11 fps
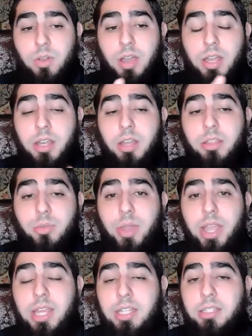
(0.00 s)
another
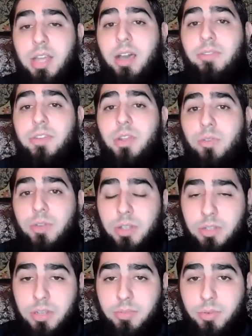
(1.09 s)
way that's often
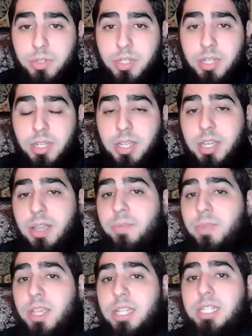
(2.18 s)
overlooked, unfortunately,
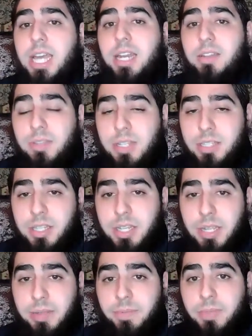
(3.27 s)
is that of
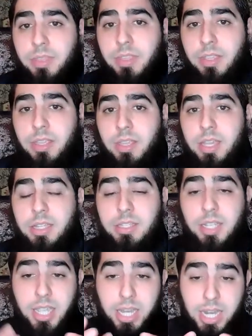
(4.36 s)
listening, is
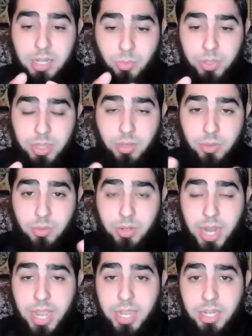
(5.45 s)
to connect with the
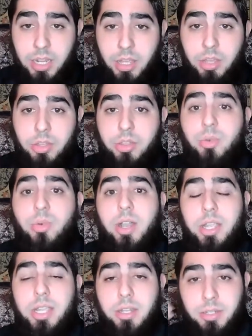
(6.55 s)
Quran through
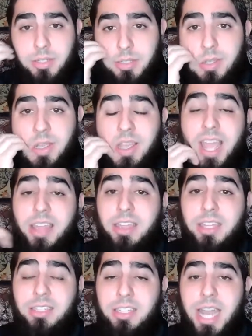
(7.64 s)
our ears. And
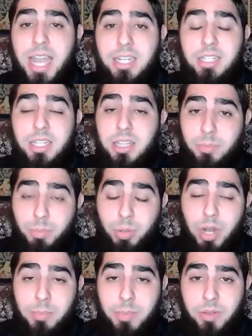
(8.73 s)
this is actually the
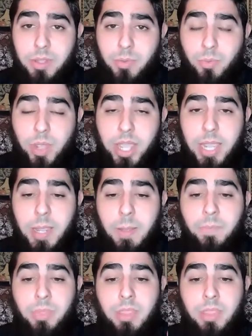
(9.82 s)
primary way